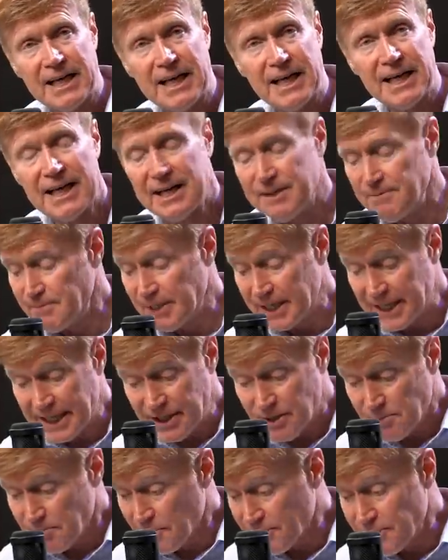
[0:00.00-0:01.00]
But
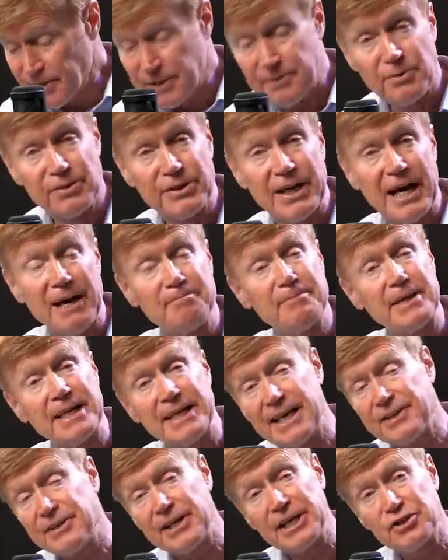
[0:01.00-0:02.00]
again, the preventive will not be.
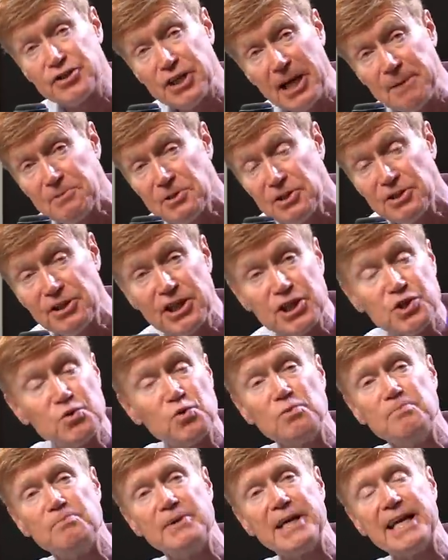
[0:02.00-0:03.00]
Now, the exception to this
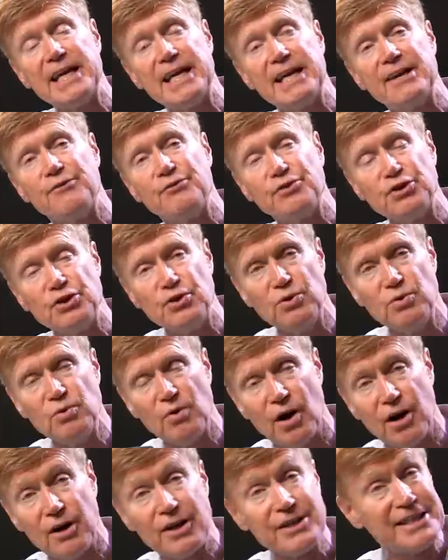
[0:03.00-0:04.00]
would be if you
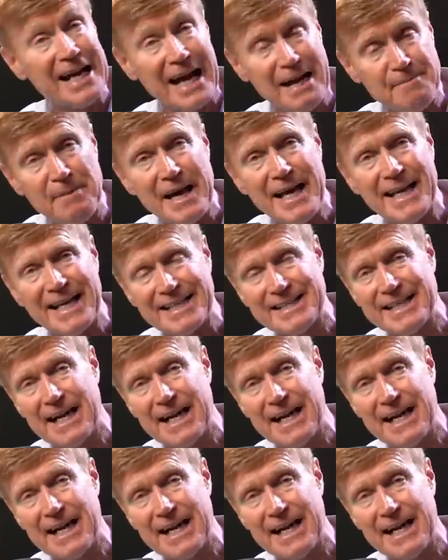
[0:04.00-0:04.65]
are a diabetic.